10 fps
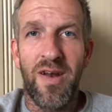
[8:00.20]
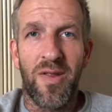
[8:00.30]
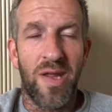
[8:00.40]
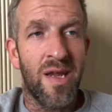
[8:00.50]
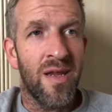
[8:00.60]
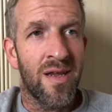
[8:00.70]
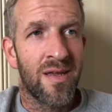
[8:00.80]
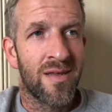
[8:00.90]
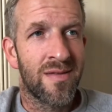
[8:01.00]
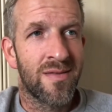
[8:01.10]
I think.
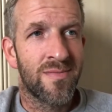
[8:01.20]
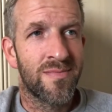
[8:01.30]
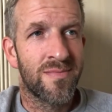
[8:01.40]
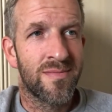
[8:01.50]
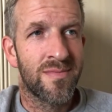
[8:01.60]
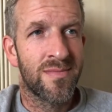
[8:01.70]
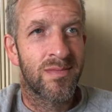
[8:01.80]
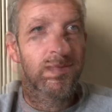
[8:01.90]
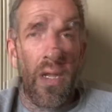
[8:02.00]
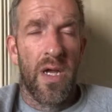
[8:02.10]

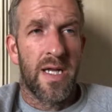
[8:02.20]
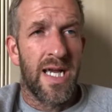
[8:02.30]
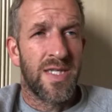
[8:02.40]
Okay,